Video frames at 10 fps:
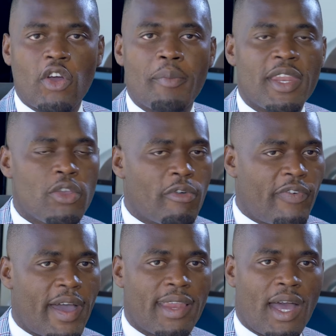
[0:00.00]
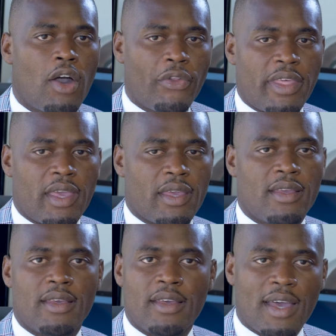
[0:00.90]
company you find out there
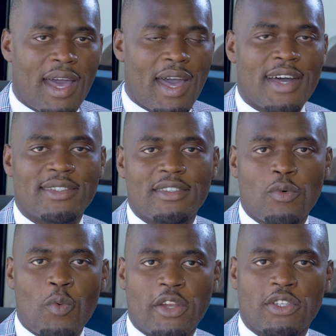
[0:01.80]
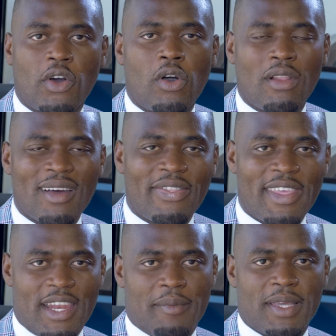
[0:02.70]
has what is called a
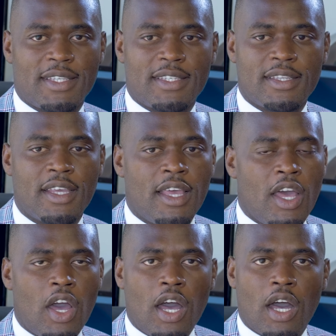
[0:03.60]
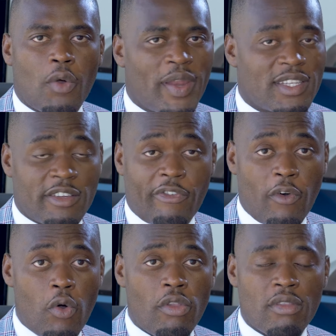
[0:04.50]
database. Uh, whether it's a
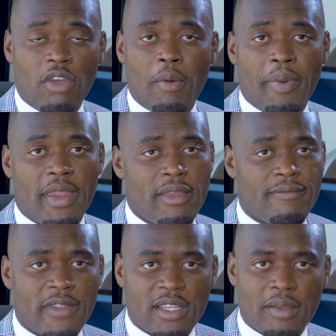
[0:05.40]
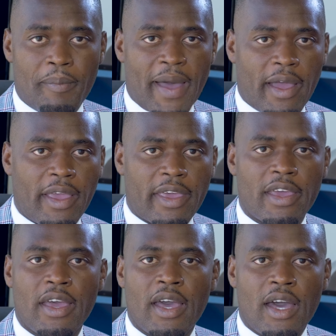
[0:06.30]
phone company, it's a
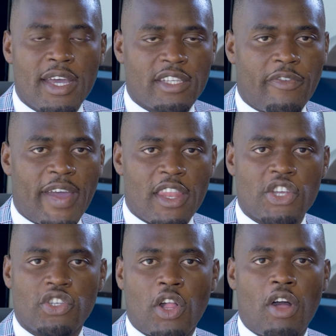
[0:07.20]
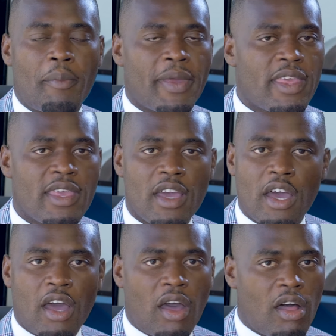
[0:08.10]
bank, it's a financial company,
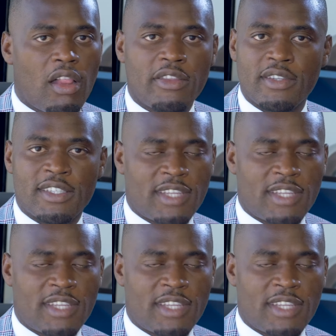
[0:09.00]
a health